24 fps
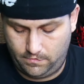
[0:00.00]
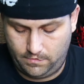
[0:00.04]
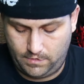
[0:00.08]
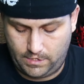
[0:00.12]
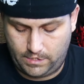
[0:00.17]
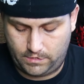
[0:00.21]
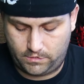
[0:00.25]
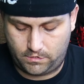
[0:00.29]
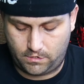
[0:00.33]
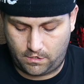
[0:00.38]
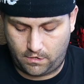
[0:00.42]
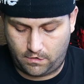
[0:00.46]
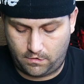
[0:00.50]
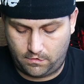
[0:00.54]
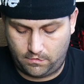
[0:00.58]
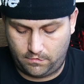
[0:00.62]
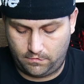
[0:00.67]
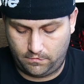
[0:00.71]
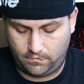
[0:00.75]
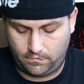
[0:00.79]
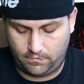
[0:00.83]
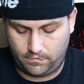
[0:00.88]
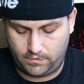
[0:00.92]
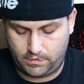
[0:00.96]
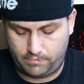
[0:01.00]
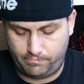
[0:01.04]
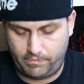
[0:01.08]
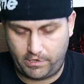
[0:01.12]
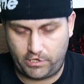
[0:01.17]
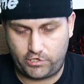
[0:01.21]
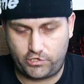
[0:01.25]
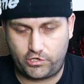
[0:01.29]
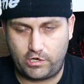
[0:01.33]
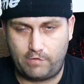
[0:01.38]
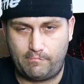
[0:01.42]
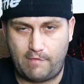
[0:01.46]
That's all. Just
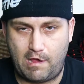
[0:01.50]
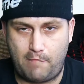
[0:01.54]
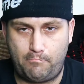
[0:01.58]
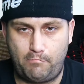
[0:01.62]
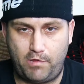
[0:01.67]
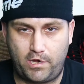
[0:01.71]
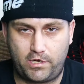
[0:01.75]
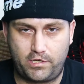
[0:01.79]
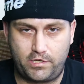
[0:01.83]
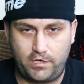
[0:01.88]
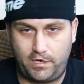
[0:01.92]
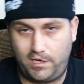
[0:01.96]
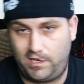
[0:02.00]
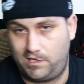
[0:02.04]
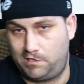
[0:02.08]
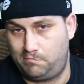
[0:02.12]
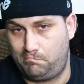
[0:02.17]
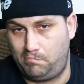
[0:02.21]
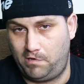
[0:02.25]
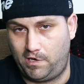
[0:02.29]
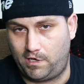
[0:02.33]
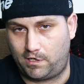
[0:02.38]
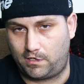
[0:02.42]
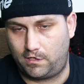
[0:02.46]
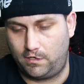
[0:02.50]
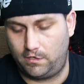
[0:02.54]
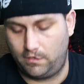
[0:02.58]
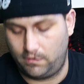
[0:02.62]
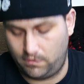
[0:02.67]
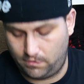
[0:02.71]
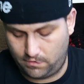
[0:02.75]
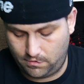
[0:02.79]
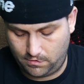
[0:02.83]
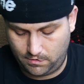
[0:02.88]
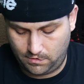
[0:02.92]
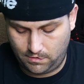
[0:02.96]
make sure my picture gets picked.
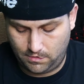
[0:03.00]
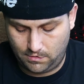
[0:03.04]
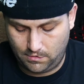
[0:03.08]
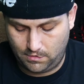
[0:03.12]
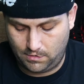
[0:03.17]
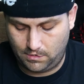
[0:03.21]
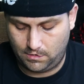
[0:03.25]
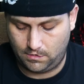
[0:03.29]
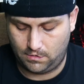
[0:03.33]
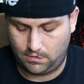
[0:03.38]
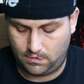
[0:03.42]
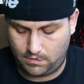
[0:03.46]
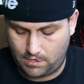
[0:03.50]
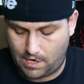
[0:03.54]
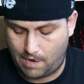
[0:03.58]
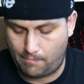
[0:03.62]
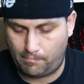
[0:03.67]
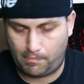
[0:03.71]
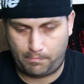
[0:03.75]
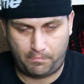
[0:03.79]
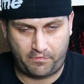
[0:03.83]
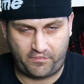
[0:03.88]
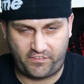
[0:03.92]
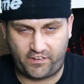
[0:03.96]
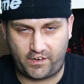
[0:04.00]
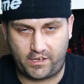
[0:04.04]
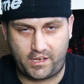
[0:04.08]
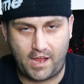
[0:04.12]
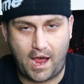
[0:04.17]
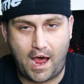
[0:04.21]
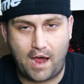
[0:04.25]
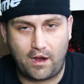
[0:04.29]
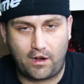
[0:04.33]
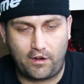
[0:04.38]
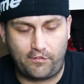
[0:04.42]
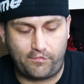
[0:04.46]
I'm a
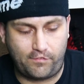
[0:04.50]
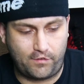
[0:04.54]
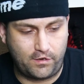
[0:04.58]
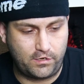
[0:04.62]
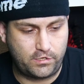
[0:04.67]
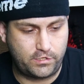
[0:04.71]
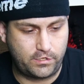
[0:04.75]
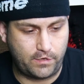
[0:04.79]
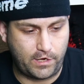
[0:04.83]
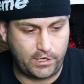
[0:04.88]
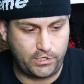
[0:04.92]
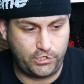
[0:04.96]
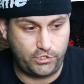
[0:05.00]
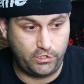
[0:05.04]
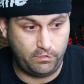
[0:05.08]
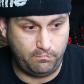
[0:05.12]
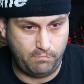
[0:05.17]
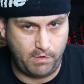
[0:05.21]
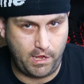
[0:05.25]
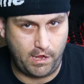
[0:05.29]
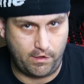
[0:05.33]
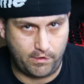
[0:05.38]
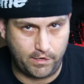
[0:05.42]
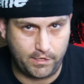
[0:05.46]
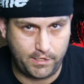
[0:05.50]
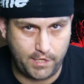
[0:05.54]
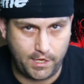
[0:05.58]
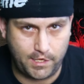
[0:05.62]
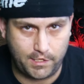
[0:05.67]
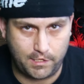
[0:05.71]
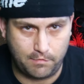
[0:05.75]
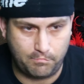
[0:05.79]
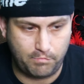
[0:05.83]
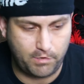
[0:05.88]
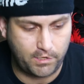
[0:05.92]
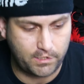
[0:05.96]
photographer, so I should be able to
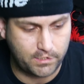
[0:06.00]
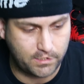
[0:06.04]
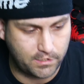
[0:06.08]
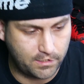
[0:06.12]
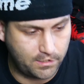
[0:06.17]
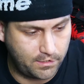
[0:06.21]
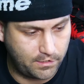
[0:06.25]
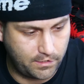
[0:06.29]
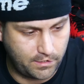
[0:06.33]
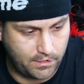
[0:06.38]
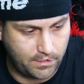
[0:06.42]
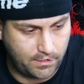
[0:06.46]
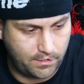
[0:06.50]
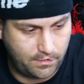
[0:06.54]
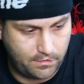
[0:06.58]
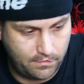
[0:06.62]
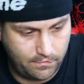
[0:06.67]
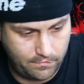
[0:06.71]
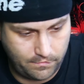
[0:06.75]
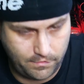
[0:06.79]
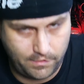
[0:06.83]
take the picture, you know.